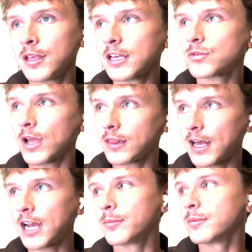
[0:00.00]
That's why a
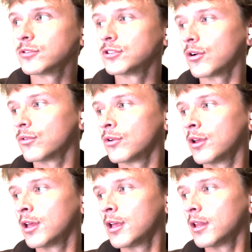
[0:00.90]
lot of people don't
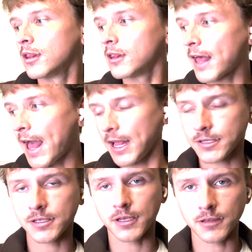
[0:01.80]

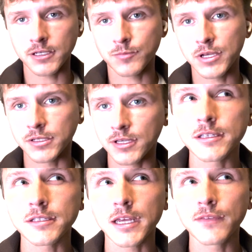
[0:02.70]
last in this business.
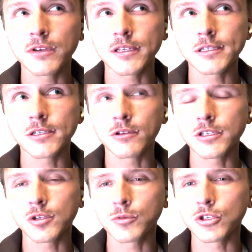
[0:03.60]
It's not even necessarily
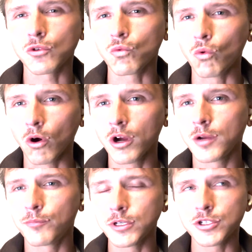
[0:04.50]
so much the work,
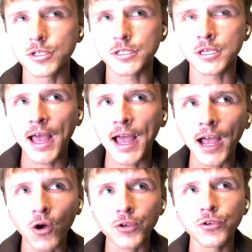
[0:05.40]
but just
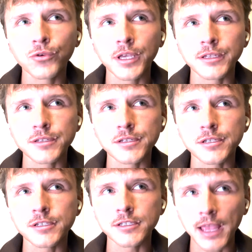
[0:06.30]
how you can
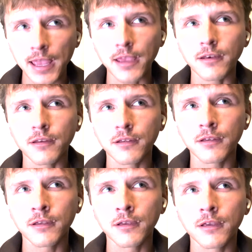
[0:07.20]
sustain.
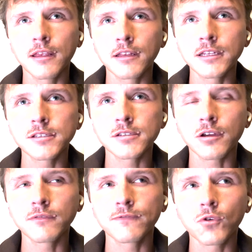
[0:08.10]
It's
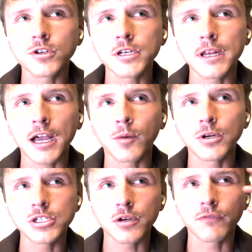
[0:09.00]
unfortunate how
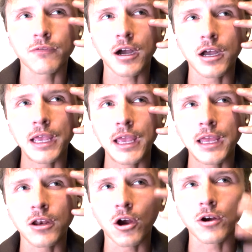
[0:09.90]
much of
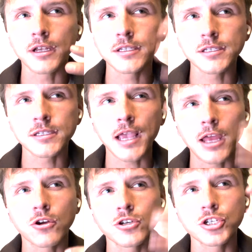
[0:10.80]
an artist's
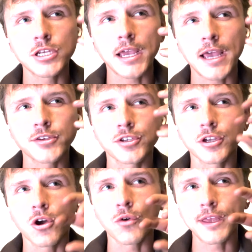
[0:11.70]
energy has to
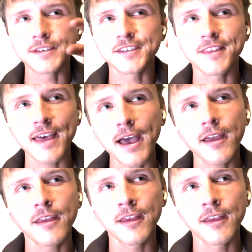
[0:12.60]
go into that.